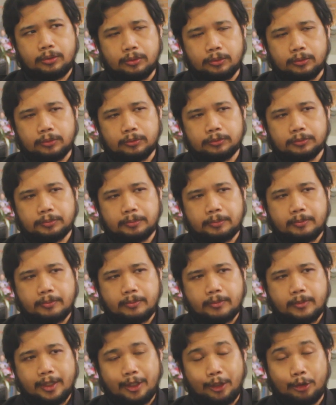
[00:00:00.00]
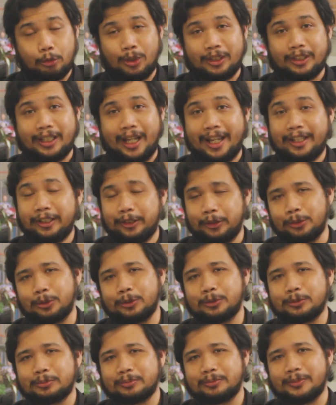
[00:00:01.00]
do, or what I
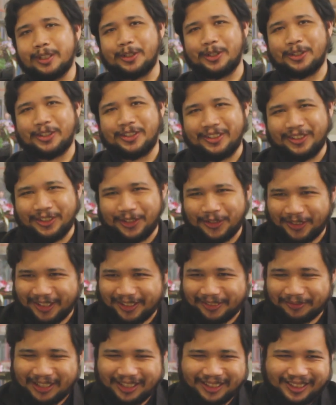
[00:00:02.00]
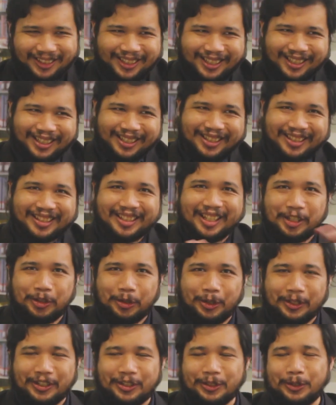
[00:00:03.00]
do, because usually my
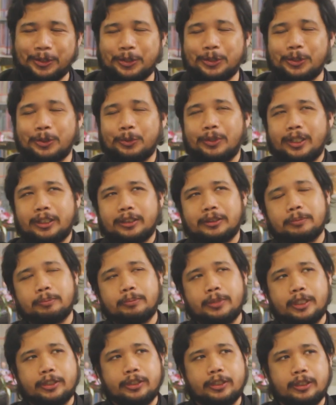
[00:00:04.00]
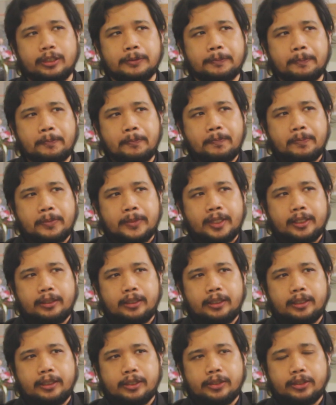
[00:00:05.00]
schedule is also quite busy,
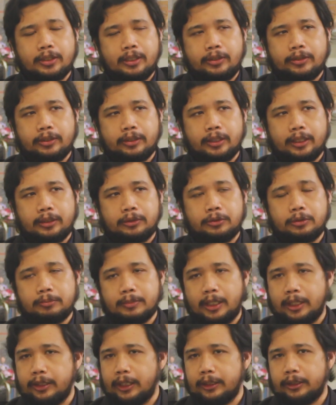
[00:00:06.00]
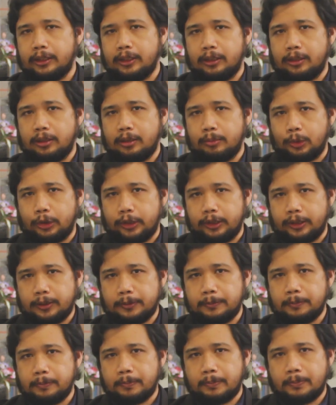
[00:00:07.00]
is either I do my writing in the
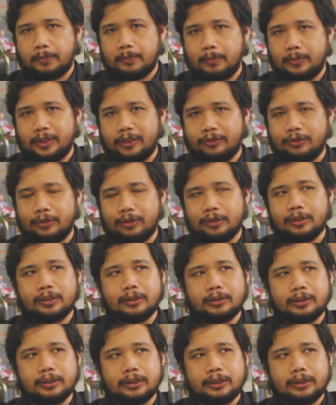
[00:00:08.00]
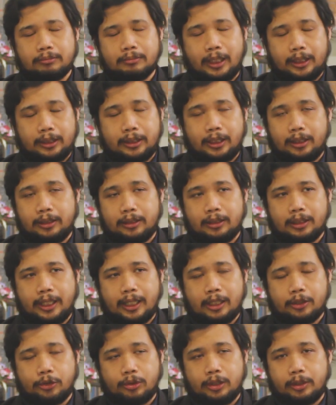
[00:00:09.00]
morning before my day
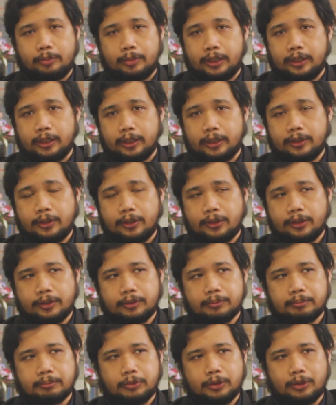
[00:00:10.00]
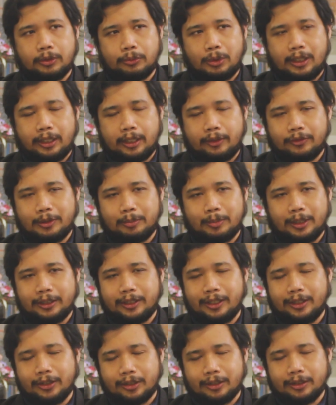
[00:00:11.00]
actually begins, while
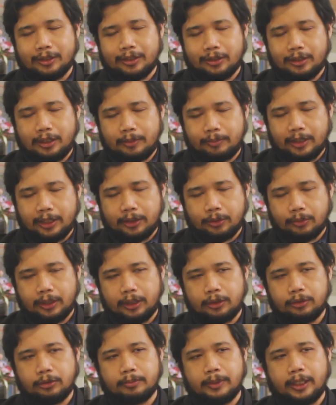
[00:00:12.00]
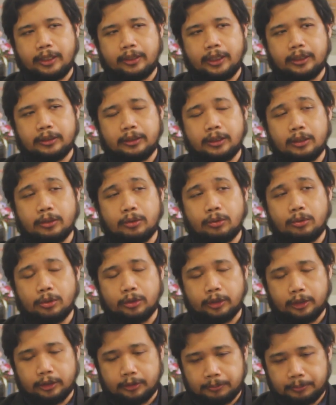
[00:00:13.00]
everybody is still asleep, that's when I do my writing,
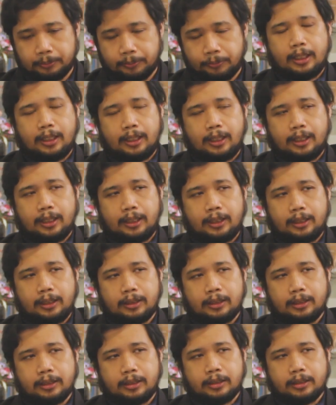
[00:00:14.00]
or I